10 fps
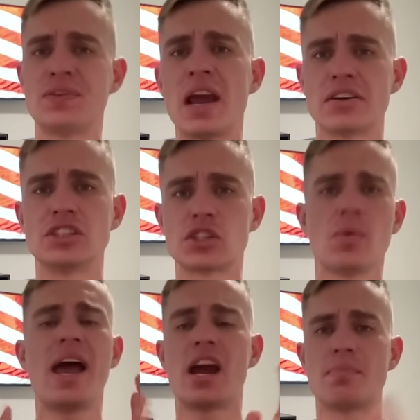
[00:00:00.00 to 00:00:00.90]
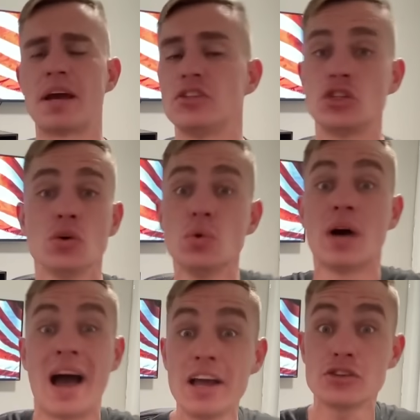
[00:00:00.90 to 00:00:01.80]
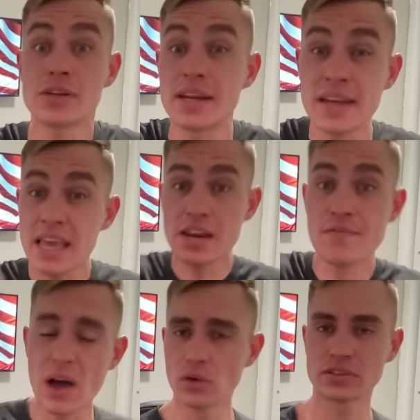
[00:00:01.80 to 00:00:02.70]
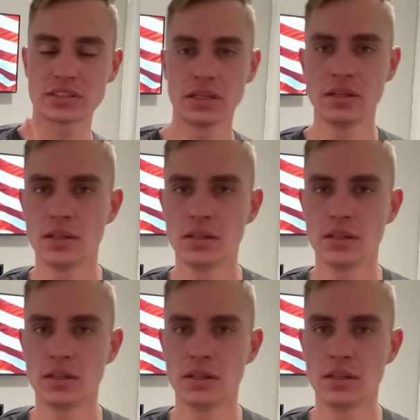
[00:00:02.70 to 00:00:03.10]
fair and square by 280 votes,